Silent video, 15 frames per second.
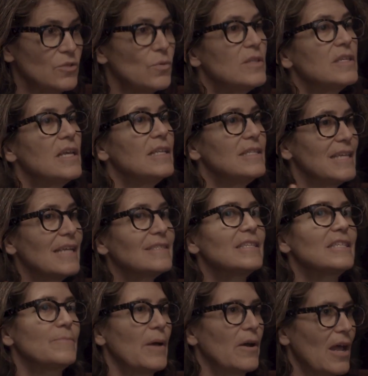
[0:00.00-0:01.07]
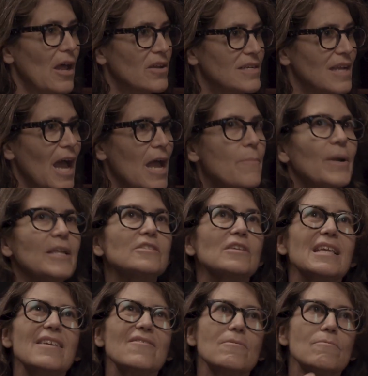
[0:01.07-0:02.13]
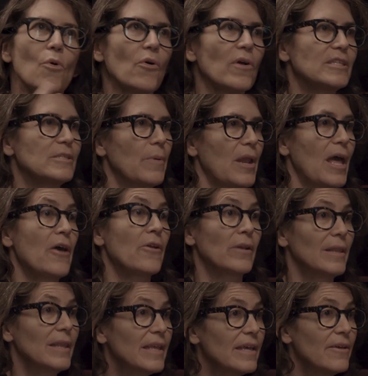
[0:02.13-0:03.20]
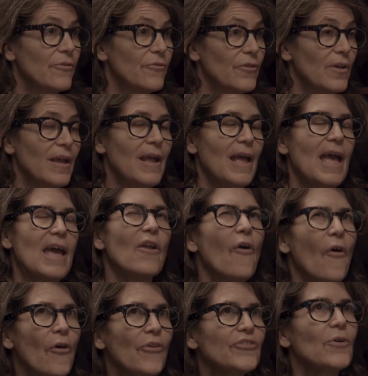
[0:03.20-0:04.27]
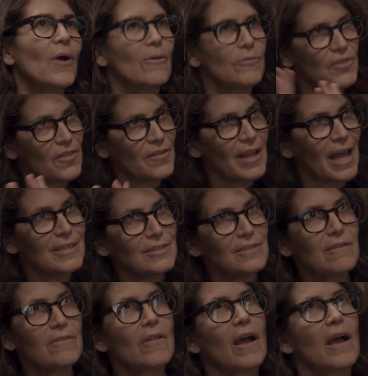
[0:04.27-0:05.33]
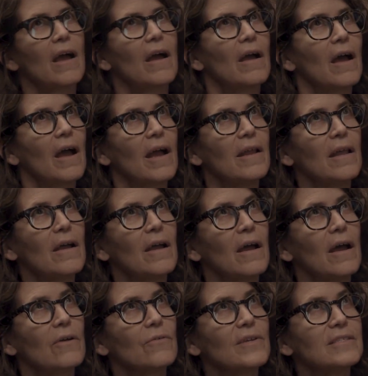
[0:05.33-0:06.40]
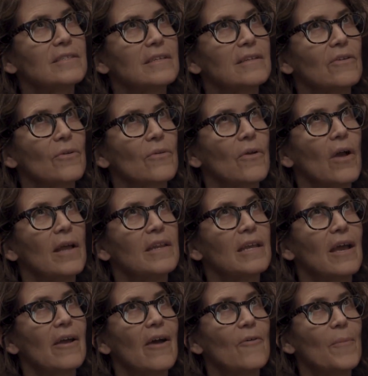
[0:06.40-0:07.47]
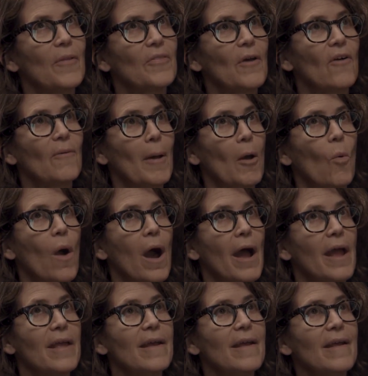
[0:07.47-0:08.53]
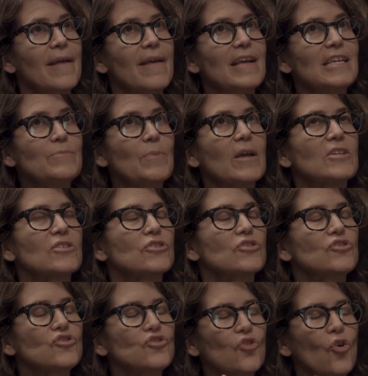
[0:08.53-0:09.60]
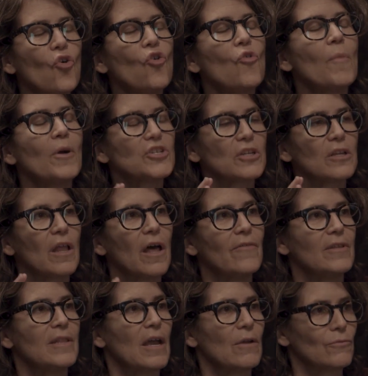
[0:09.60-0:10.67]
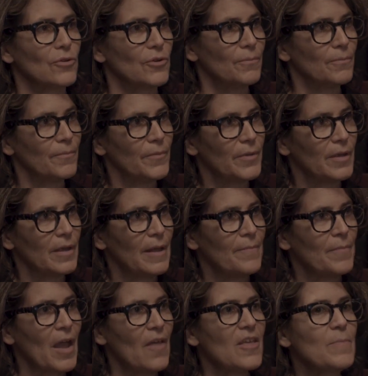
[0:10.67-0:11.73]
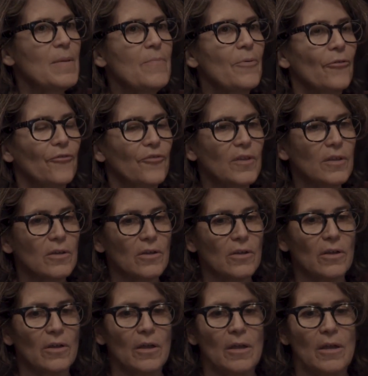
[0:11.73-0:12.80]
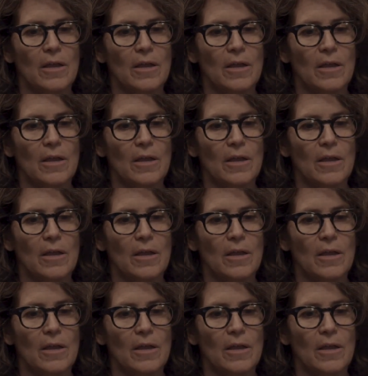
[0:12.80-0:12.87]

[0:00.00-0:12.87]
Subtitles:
So it's about how to die, but it's even more, it's about how to live. And also, I would say the last reason or idea I have about why is because there's so much love in that room. I think people feel